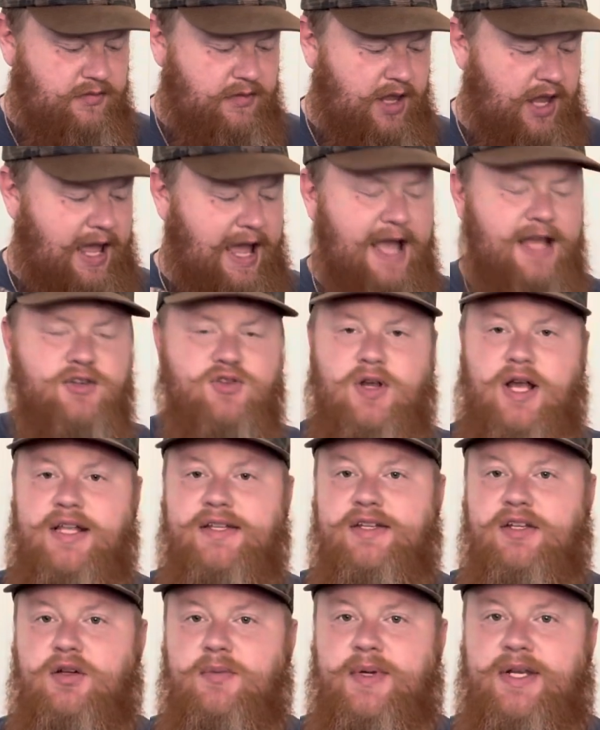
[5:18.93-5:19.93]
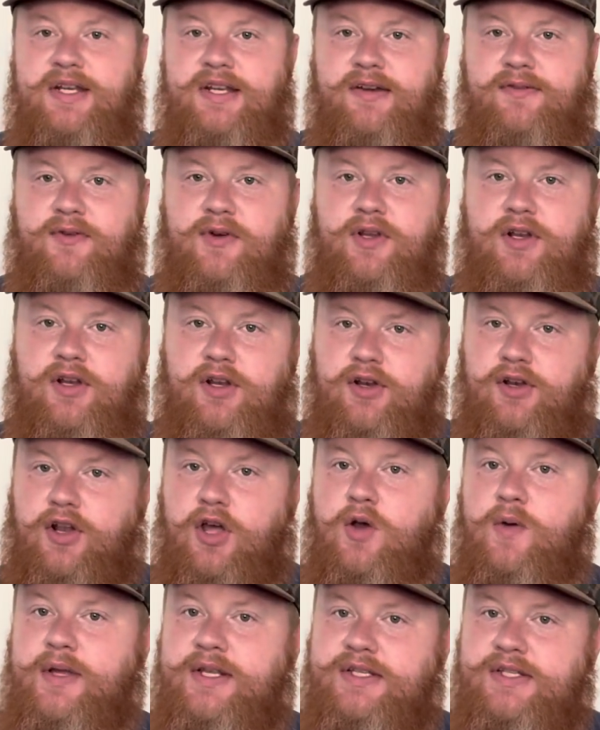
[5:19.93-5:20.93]
and dry is a little bit different.
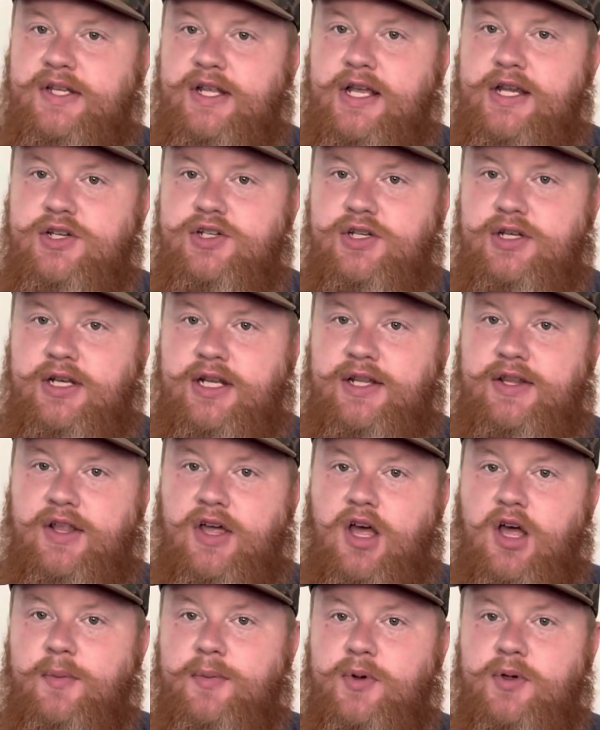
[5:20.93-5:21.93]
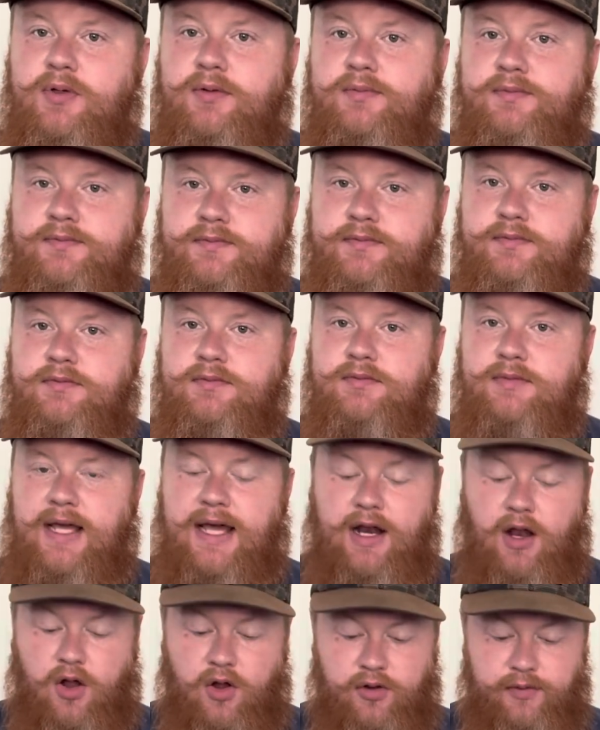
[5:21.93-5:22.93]
No insulation in the upper
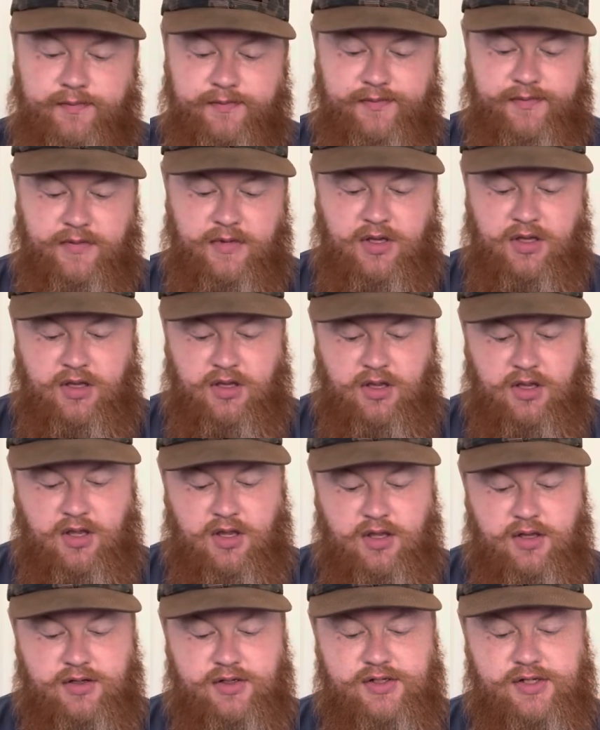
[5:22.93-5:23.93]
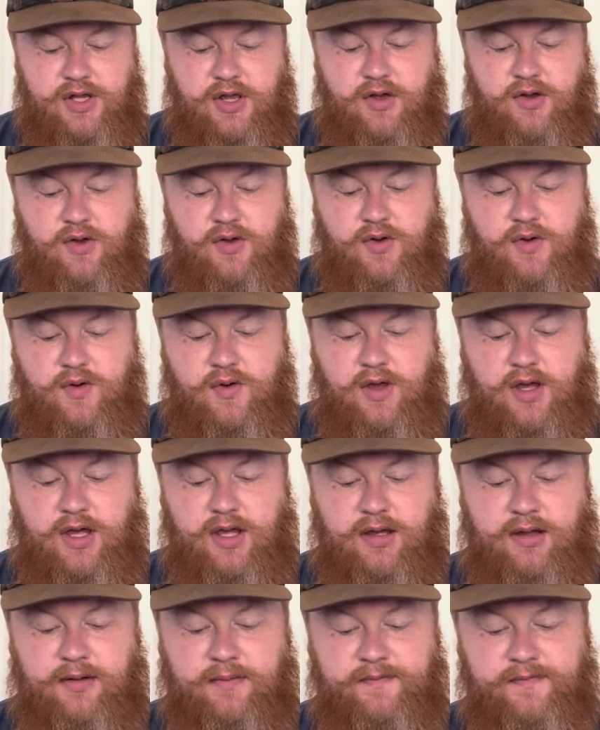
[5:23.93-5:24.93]
at all.
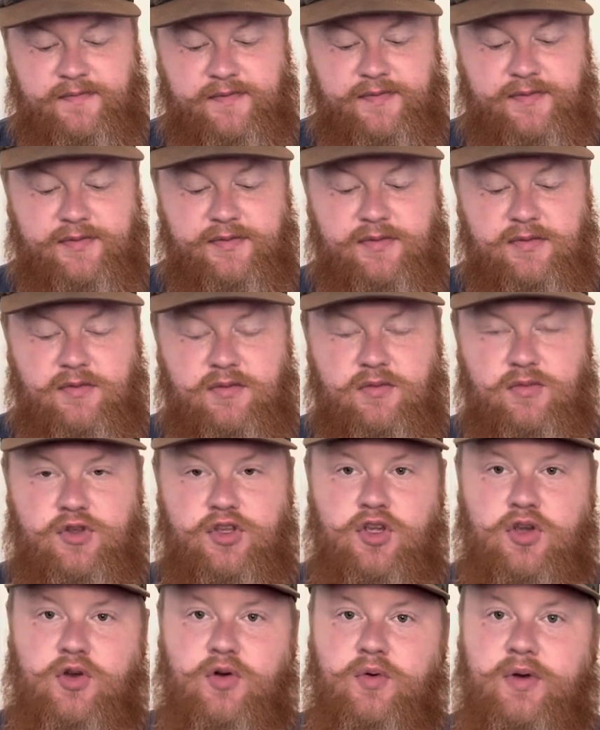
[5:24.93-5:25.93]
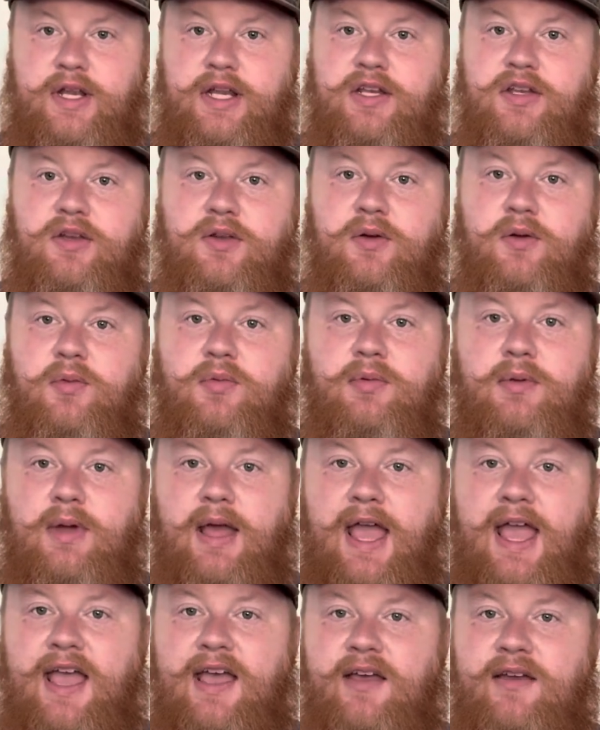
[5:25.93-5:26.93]
So you'll need to
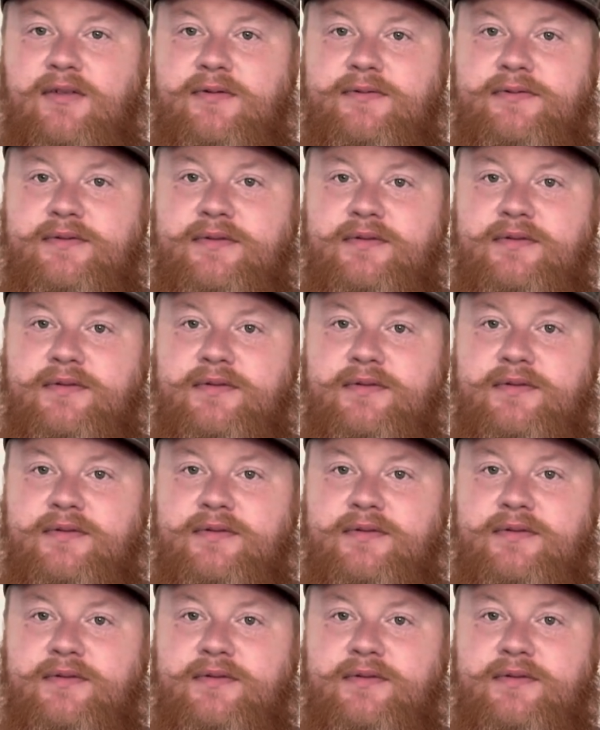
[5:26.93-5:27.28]
have